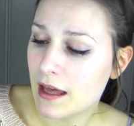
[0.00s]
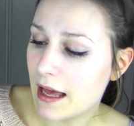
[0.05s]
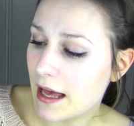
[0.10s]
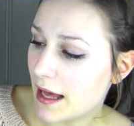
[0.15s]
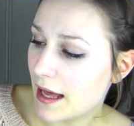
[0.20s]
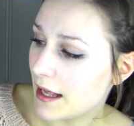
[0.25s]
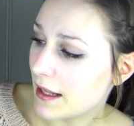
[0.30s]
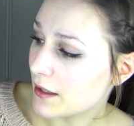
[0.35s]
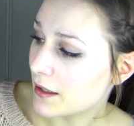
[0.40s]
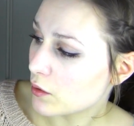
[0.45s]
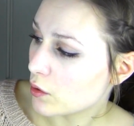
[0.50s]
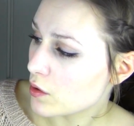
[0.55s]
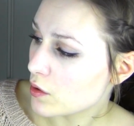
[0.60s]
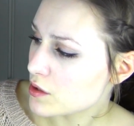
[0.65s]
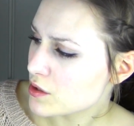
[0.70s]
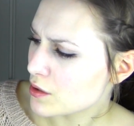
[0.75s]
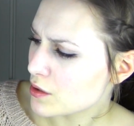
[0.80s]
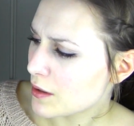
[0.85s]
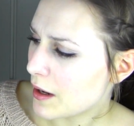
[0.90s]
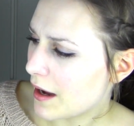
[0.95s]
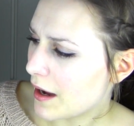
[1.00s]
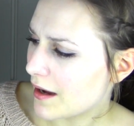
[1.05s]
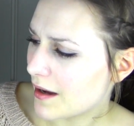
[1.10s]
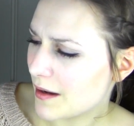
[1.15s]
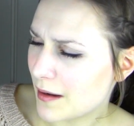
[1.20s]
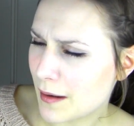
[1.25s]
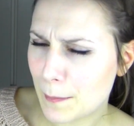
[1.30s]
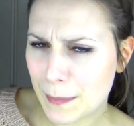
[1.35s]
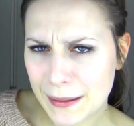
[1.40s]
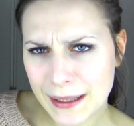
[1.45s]
And also
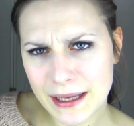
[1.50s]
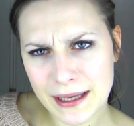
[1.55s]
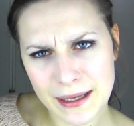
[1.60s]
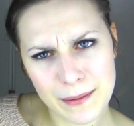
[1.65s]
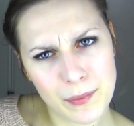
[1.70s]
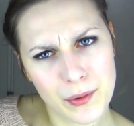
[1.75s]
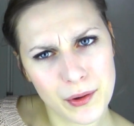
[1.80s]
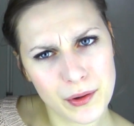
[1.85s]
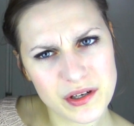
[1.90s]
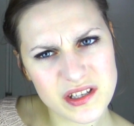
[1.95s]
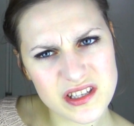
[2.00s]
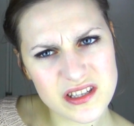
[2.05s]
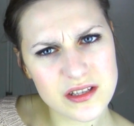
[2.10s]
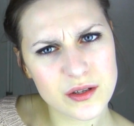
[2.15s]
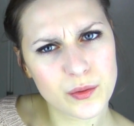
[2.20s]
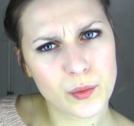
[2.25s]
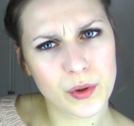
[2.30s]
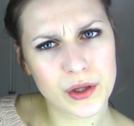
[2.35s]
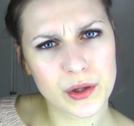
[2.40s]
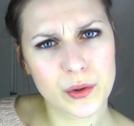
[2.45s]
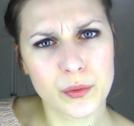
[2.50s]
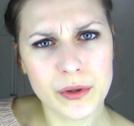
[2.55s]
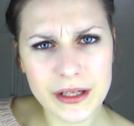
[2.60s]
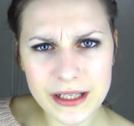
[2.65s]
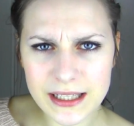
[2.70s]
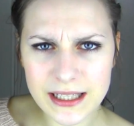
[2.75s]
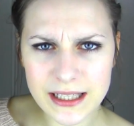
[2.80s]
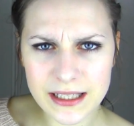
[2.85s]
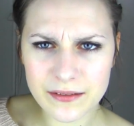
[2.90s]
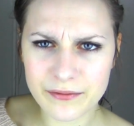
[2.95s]
a person with
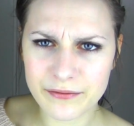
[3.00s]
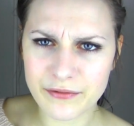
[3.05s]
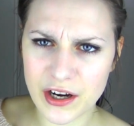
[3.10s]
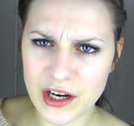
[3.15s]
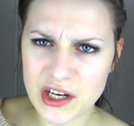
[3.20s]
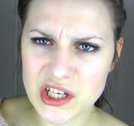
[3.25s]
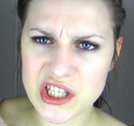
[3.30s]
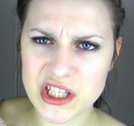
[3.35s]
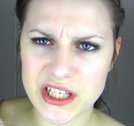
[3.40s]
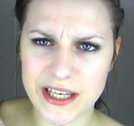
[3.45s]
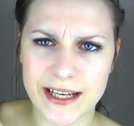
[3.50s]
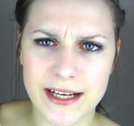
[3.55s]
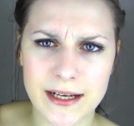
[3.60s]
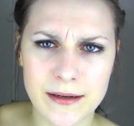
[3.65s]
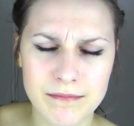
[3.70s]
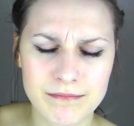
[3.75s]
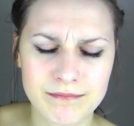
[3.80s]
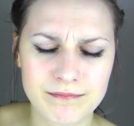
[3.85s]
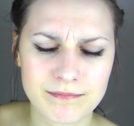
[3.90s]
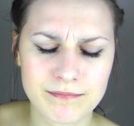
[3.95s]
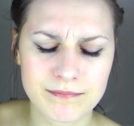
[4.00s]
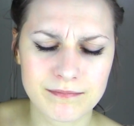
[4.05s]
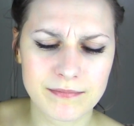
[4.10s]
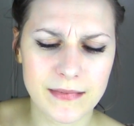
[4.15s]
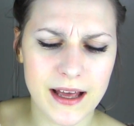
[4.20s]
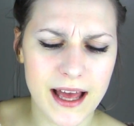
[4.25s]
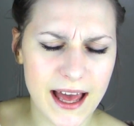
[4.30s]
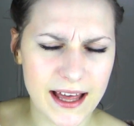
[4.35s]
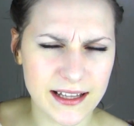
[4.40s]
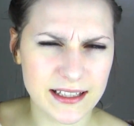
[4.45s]
really fair skin
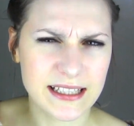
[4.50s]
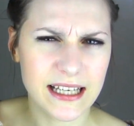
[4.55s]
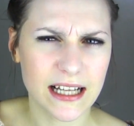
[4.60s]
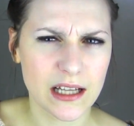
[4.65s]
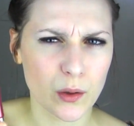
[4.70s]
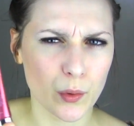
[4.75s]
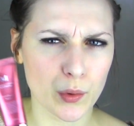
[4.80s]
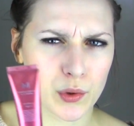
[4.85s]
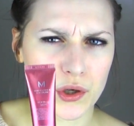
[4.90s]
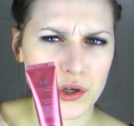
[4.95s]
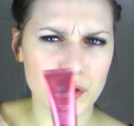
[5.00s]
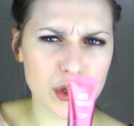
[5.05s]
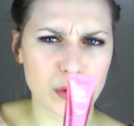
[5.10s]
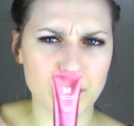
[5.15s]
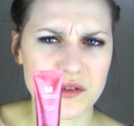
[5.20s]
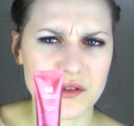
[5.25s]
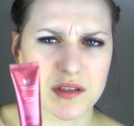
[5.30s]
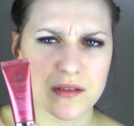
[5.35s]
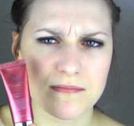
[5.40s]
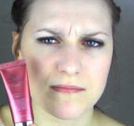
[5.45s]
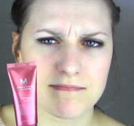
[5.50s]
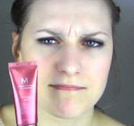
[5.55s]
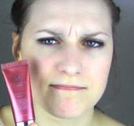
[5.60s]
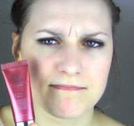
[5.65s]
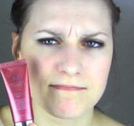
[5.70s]
and yellow undertones.